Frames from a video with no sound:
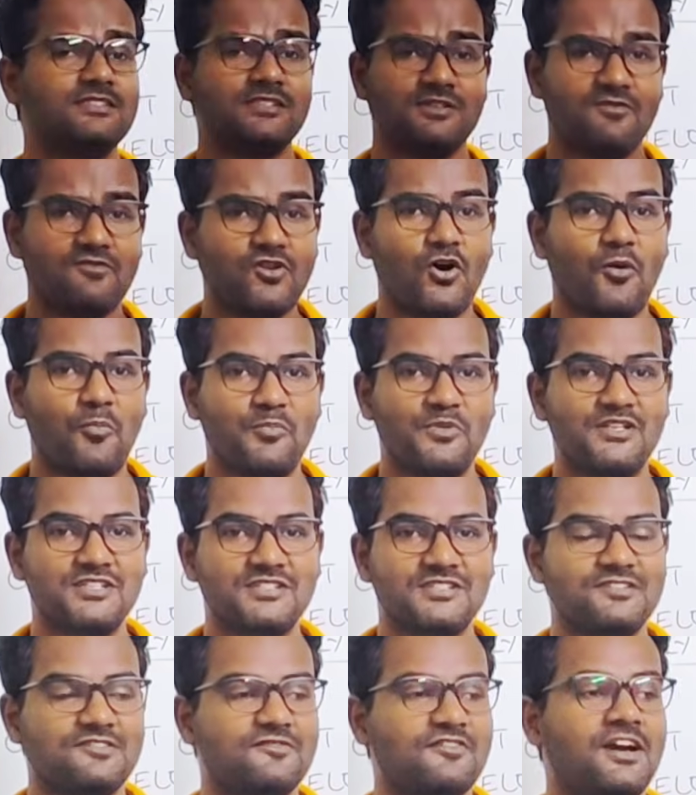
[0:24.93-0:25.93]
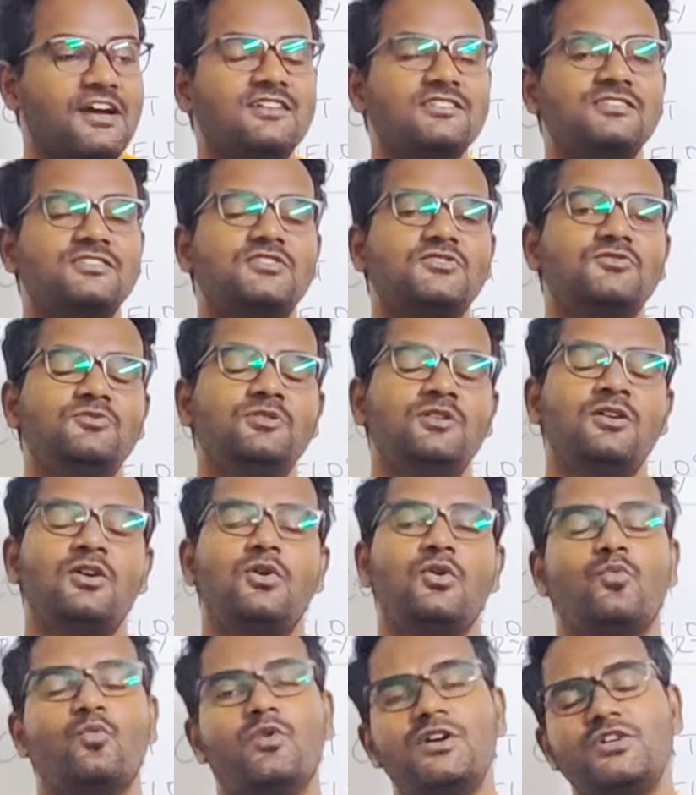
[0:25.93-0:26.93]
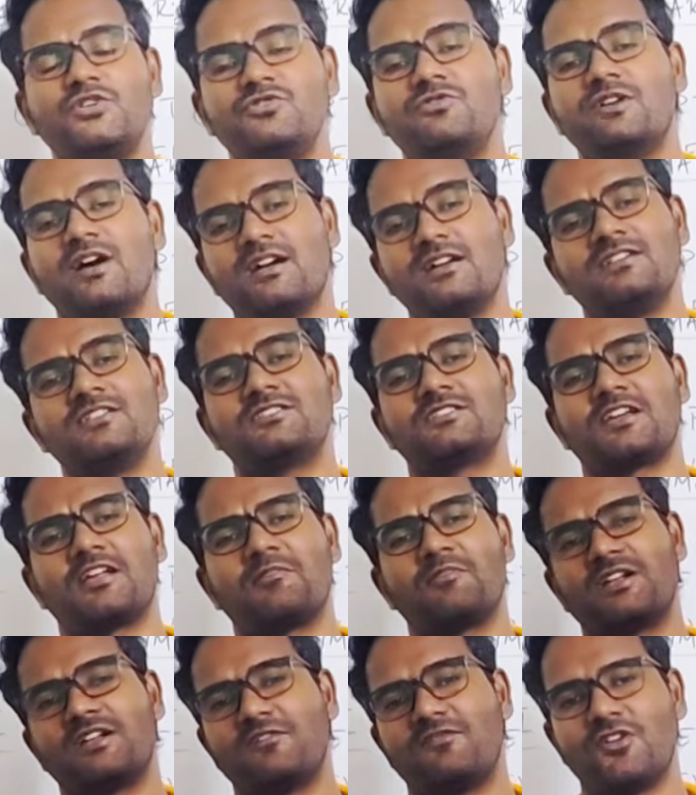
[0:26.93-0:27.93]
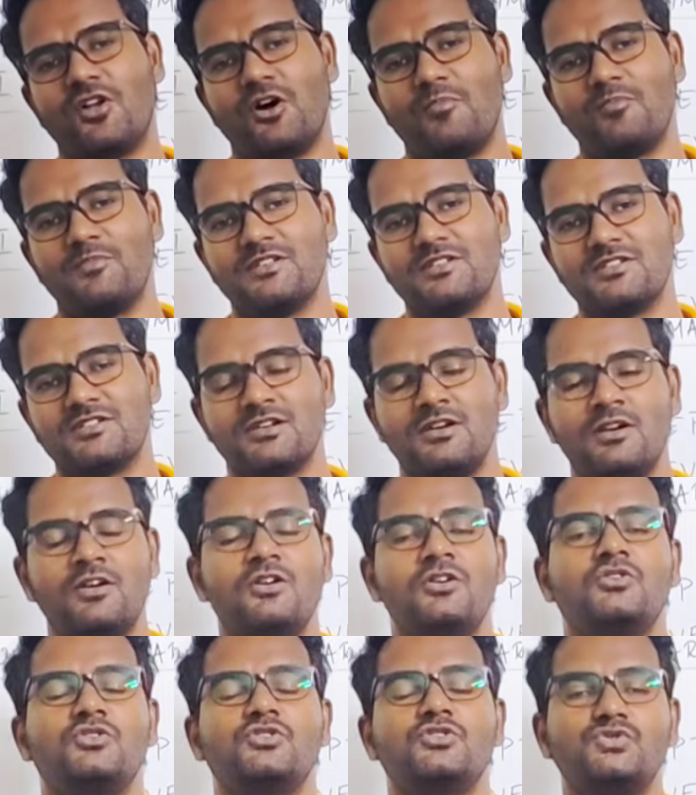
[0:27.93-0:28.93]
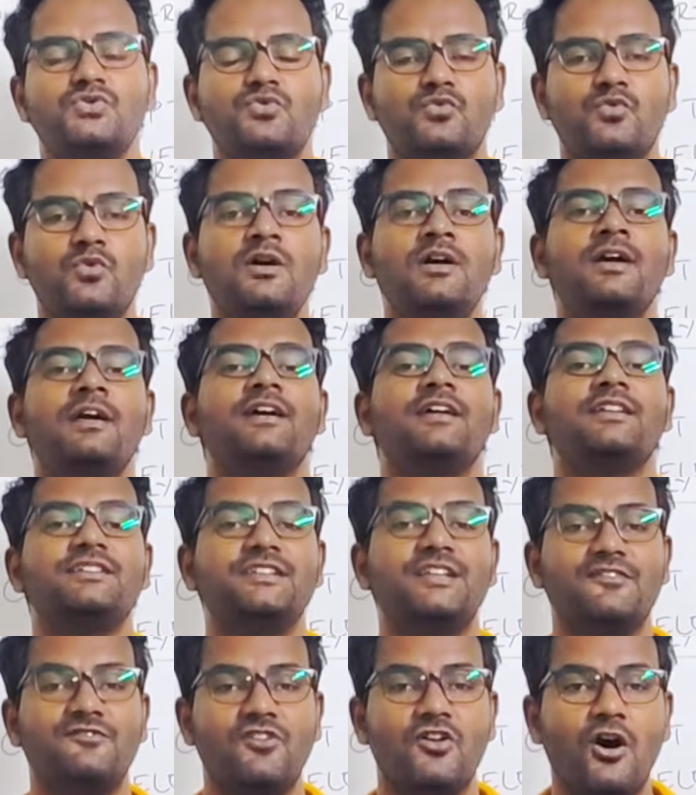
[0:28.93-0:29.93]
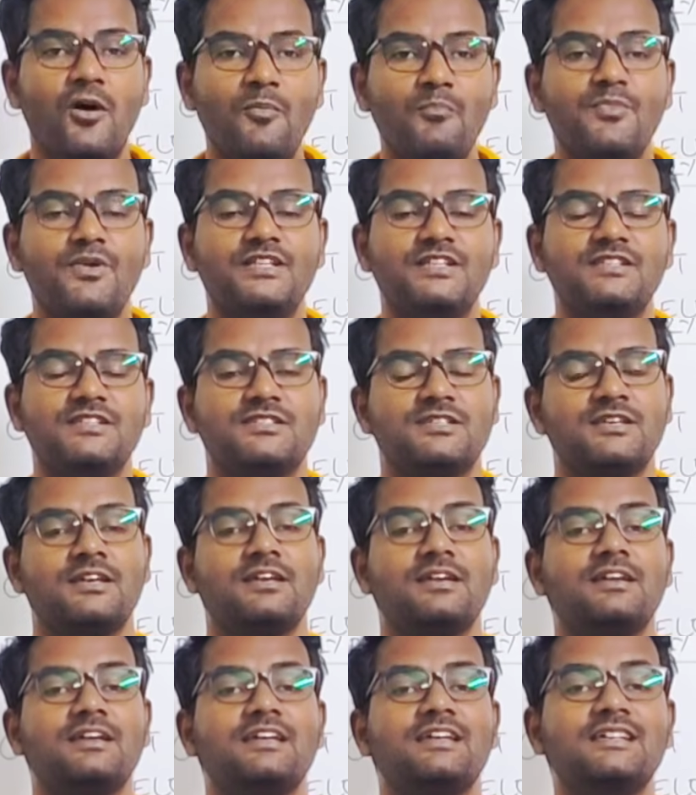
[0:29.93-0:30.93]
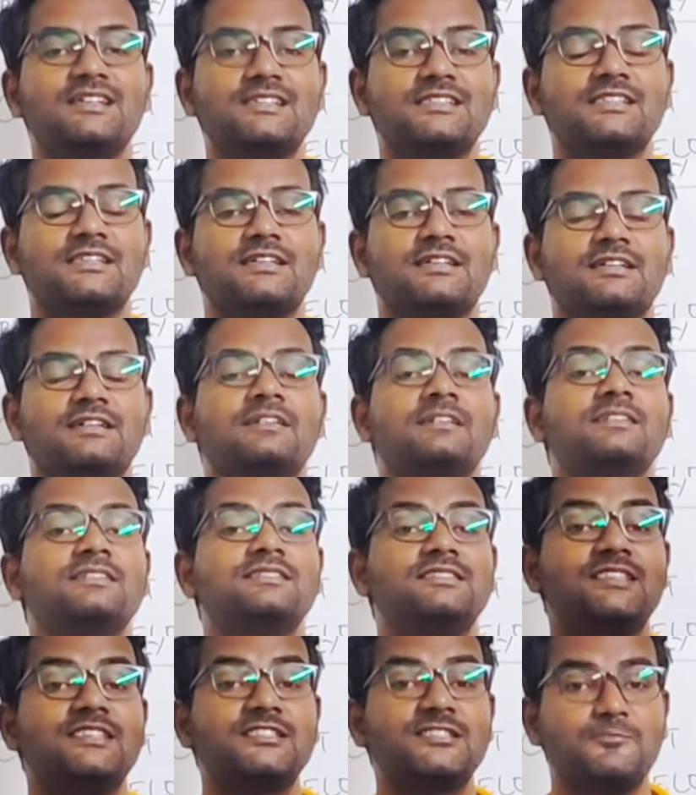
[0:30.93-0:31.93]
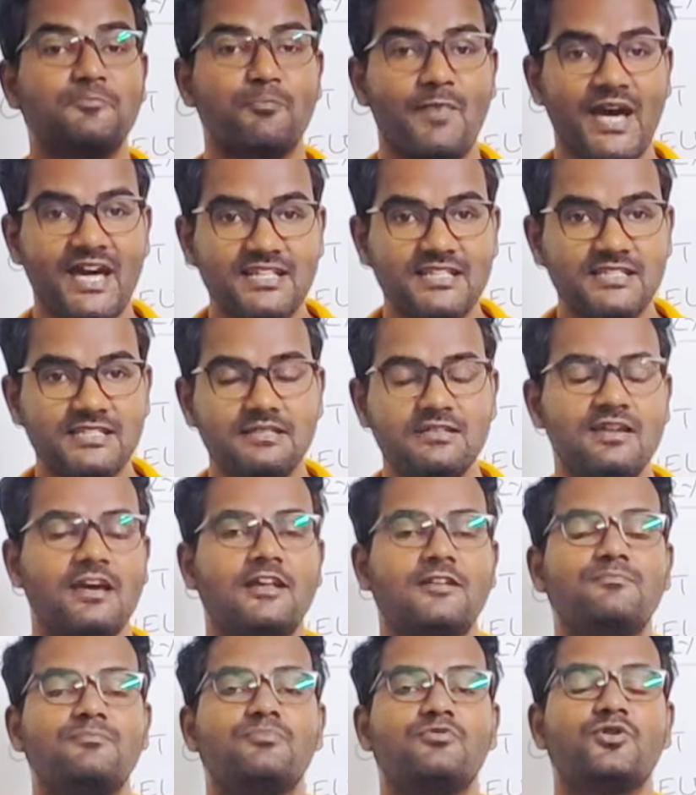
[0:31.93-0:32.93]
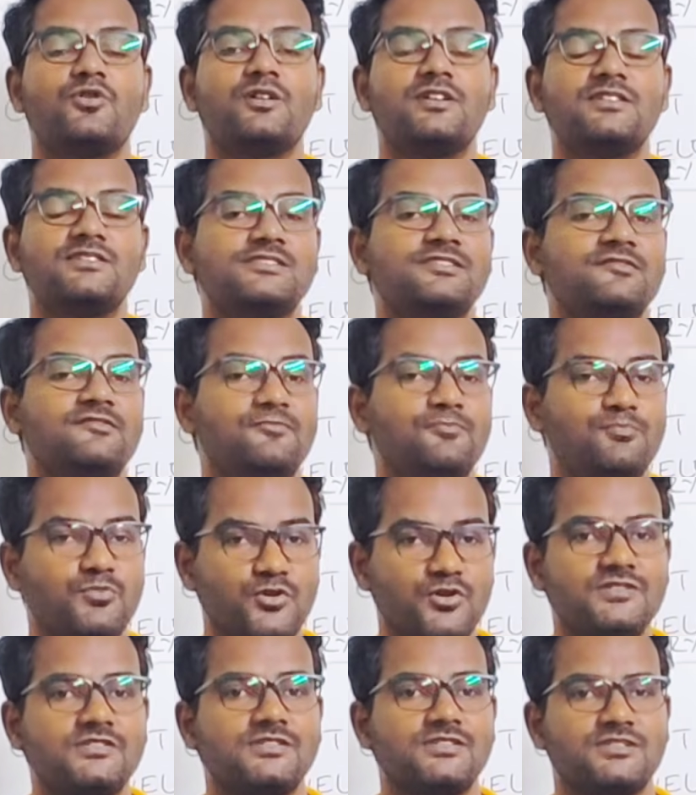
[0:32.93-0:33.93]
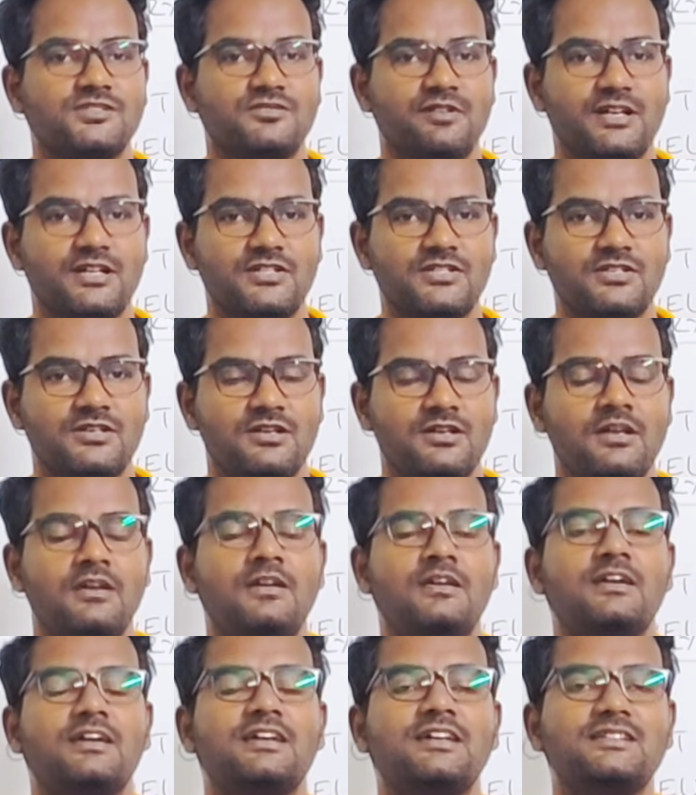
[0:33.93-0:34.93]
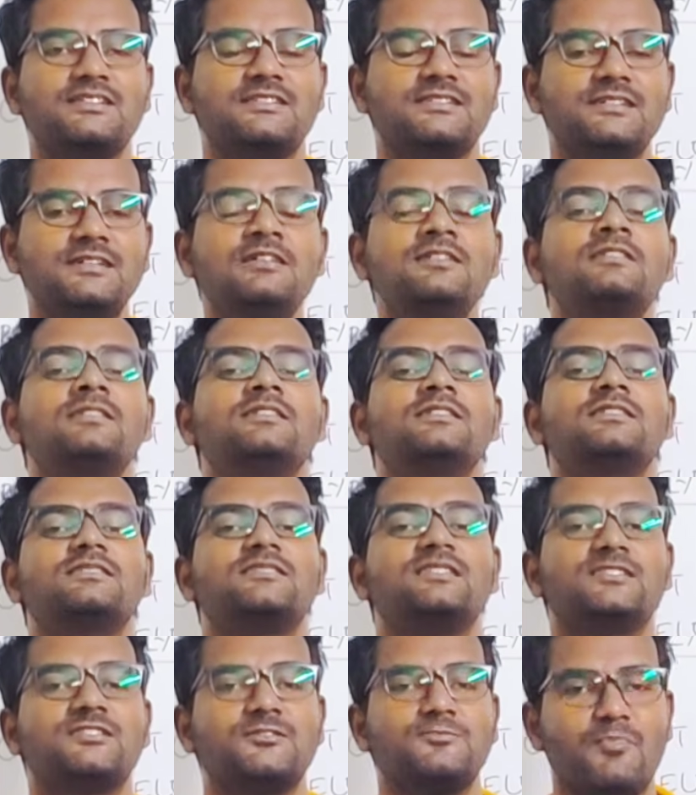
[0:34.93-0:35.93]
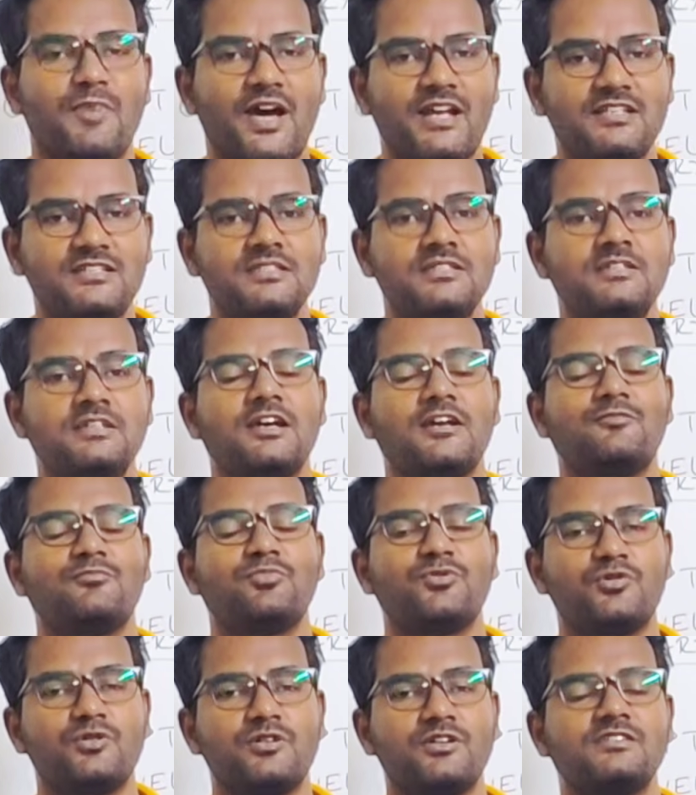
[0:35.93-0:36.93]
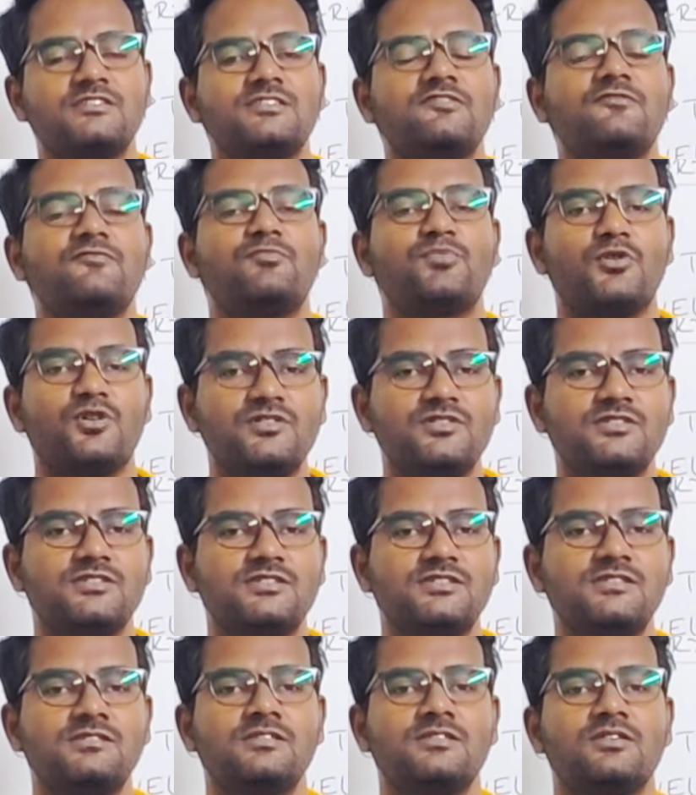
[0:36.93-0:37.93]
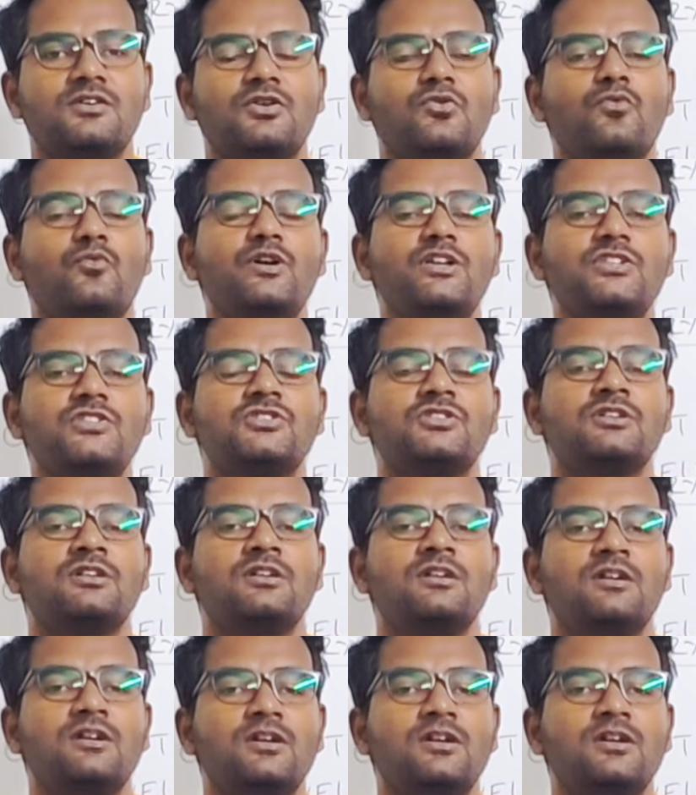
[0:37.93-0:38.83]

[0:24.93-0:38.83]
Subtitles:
is development? If I ask you, what do you understand by development? So development is a systematic and progressive process, all right? It is a systematic and progressive process which